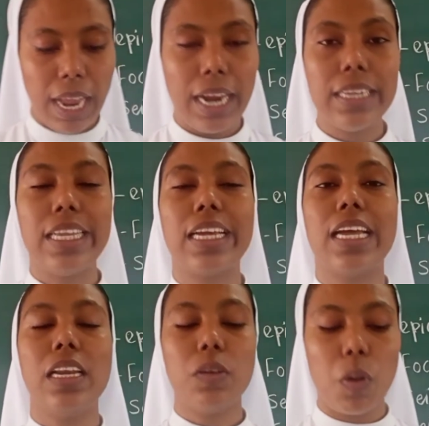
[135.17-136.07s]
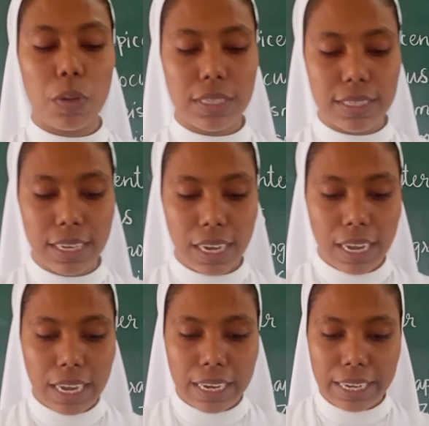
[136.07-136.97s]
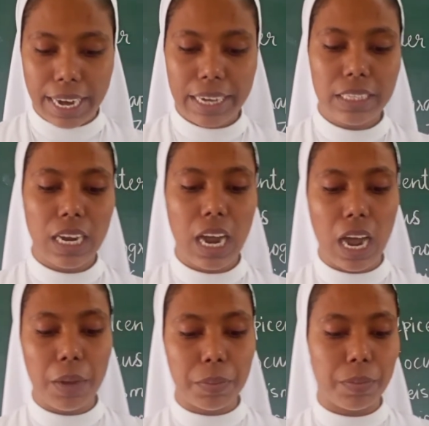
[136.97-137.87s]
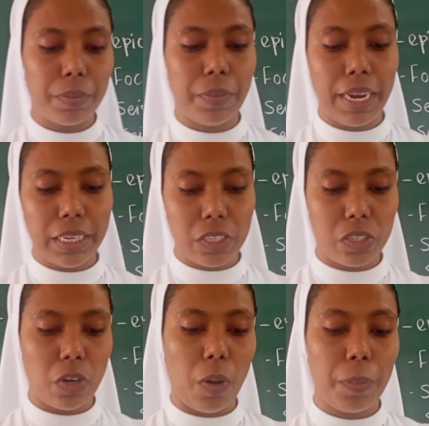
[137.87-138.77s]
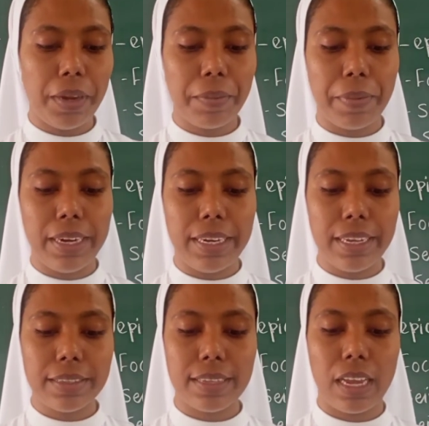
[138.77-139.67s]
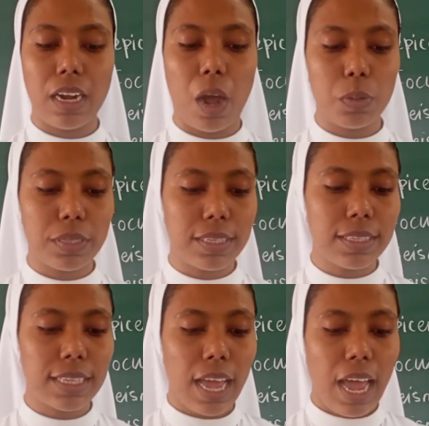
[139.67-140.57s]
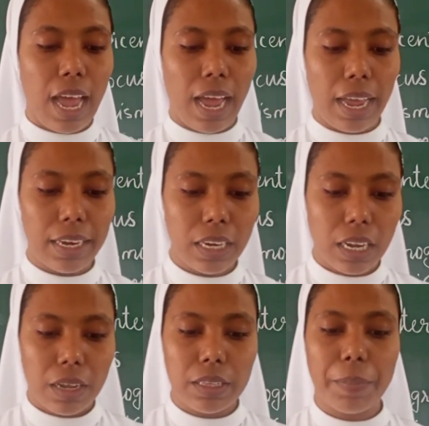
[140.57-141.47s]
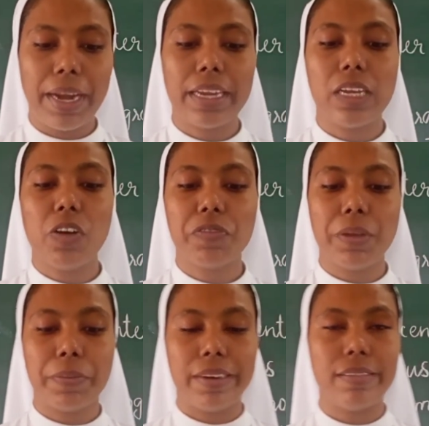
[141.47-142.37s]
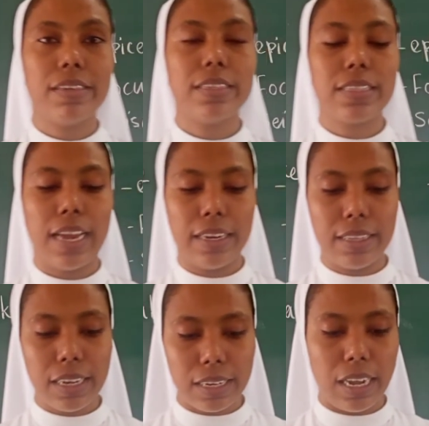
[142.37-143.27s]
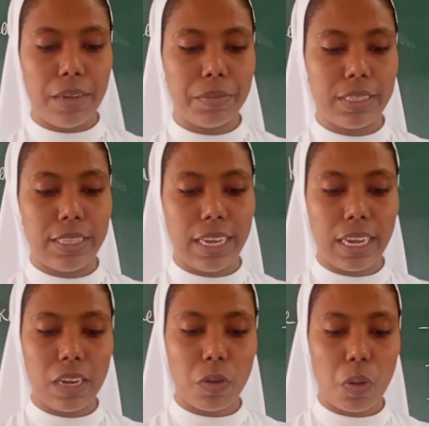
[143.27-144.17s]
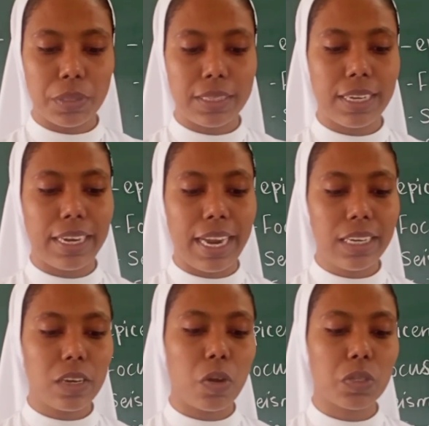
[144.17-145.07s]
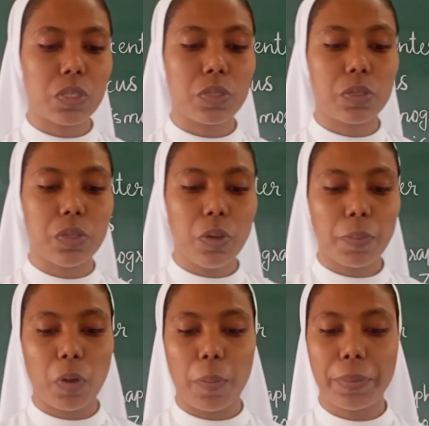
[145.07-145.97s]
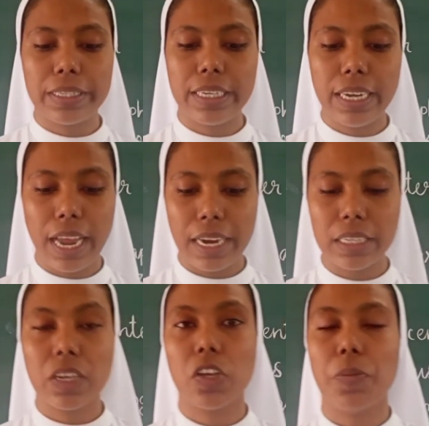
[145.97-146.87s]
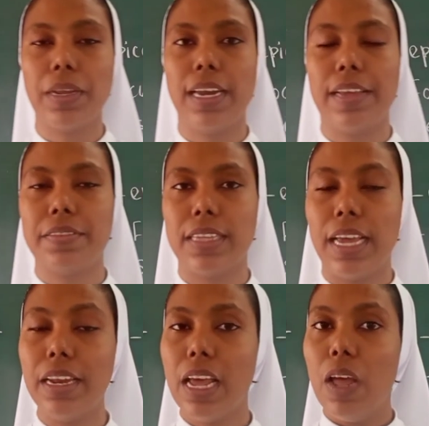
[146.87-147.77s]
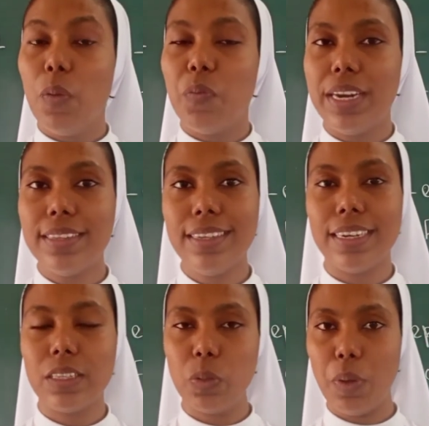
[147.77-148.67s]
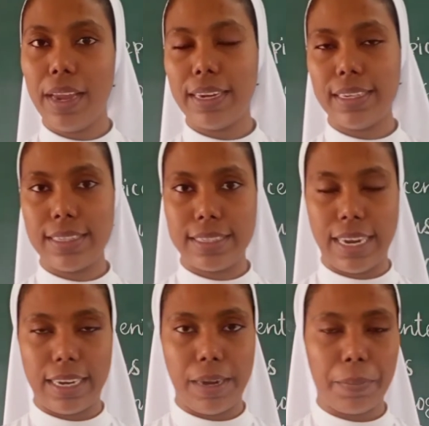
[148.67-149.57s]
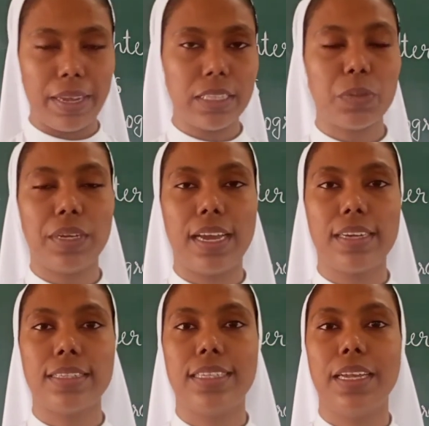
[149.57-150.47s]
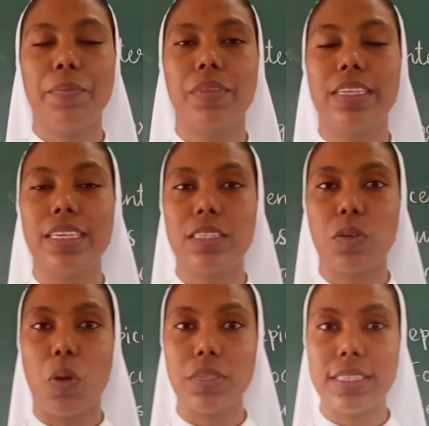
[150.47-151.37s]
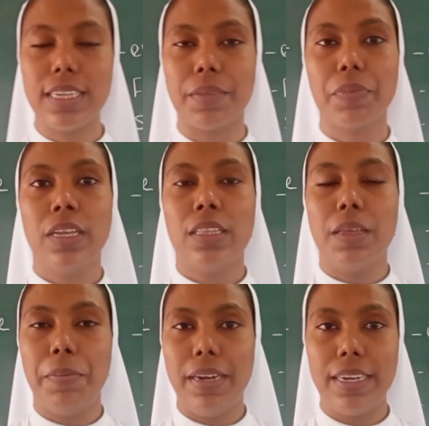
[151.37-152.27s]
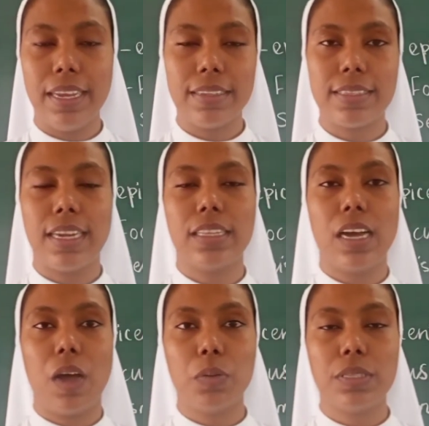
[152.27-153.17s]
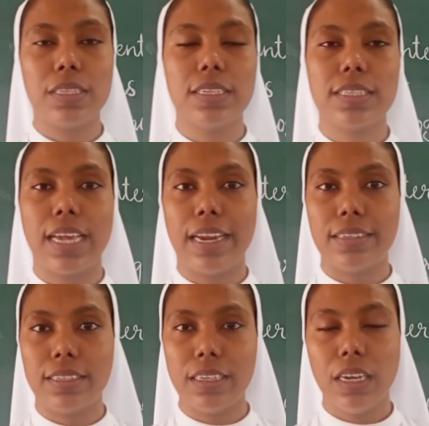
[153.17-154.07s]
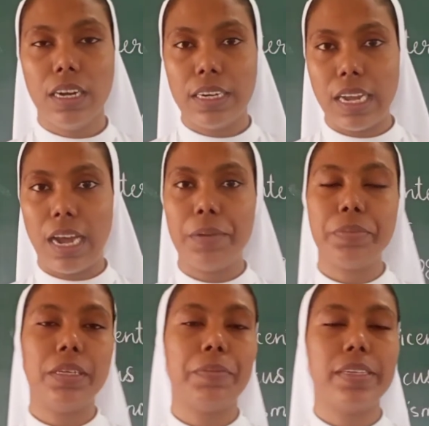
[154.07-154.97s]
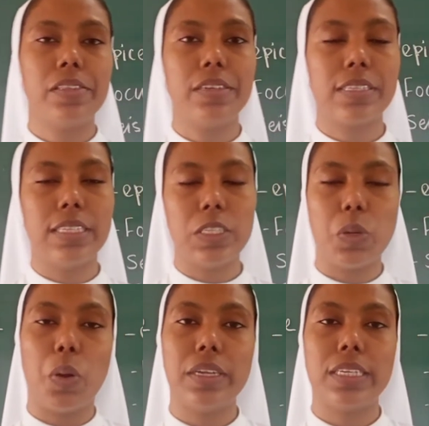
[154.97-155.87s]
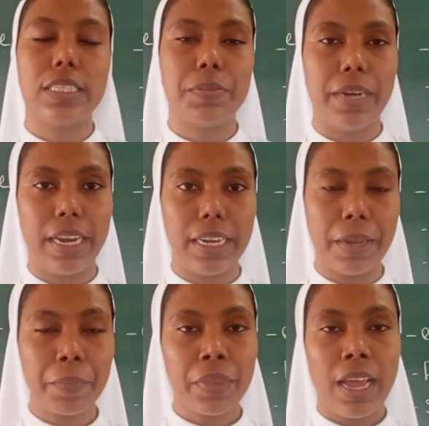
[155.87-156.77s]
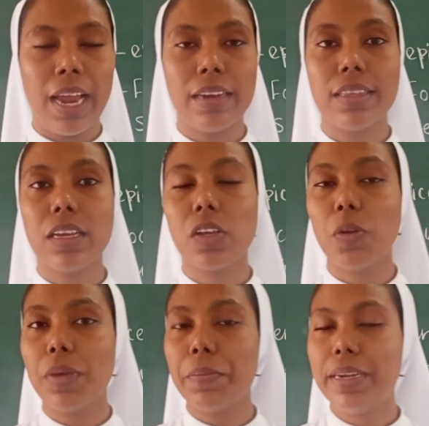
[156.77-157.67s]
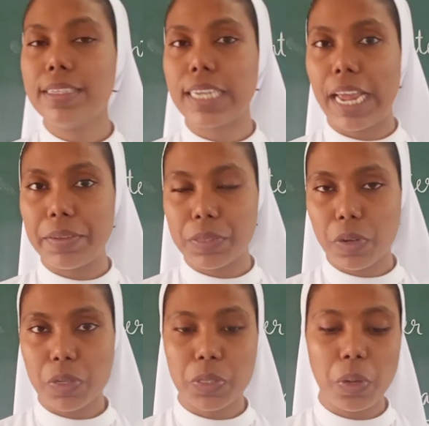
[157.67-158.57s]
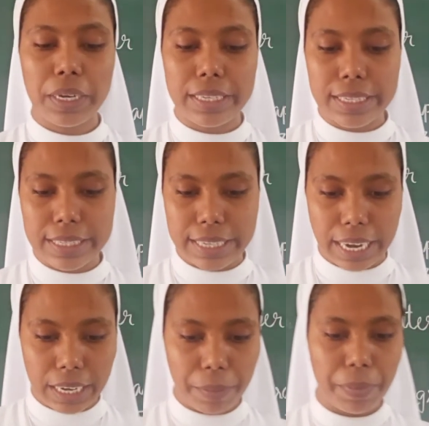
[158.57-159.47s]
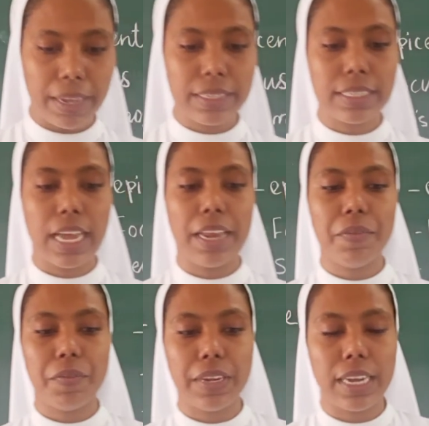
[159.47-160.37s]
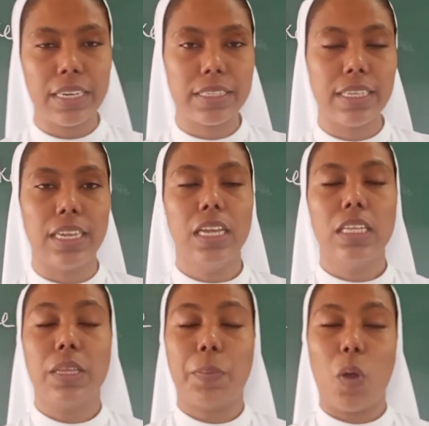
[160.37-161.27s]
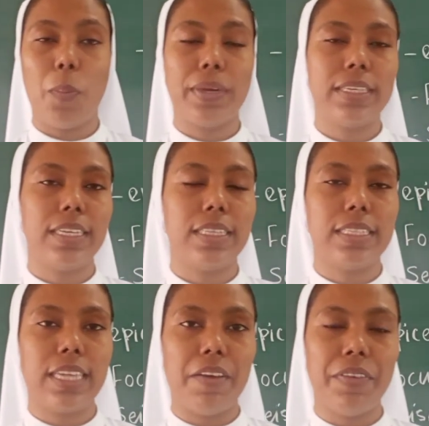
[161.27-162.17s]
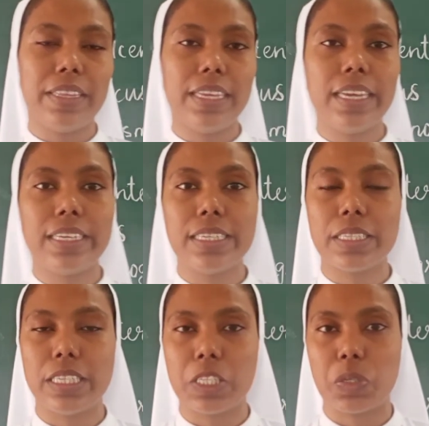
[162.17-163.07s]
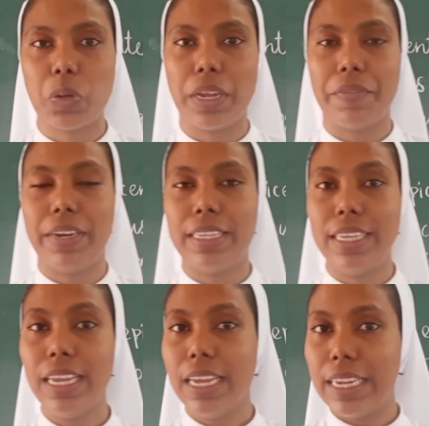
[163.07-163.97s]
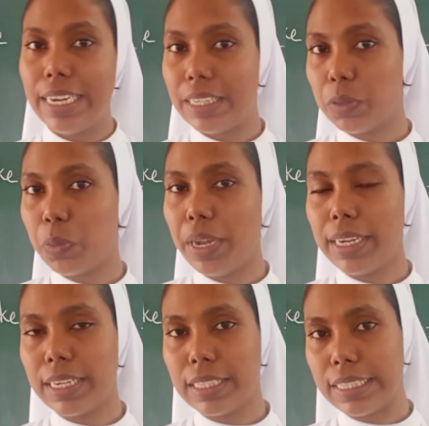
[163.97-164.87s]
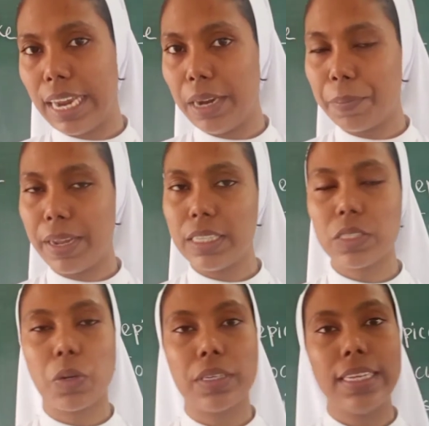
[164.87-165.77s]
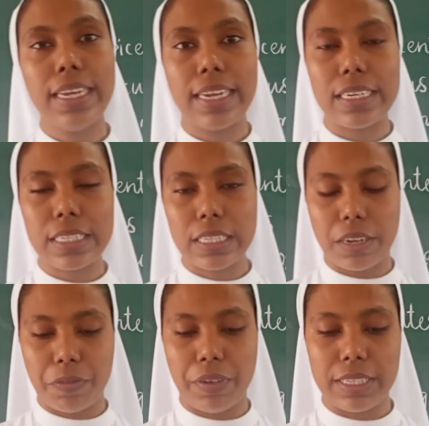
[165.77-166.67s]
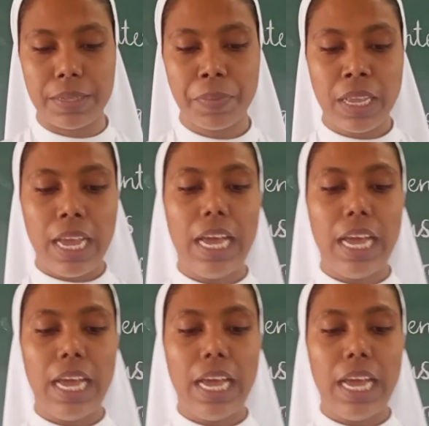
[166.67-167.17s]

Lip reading: And they can cause the great harm by toppling buildings and houses and the breaking of the bridges and the dams. They can cause the great loss to property and the human lives. And when the earthquake it is taking place, we can see it is causing the buildings and the houses and the dam, the bridges, this all it is breaking, and the human beings lives also it is taking place, and we can see the property, this everything it is destroying when the earthquake it takes place on the earth's surface.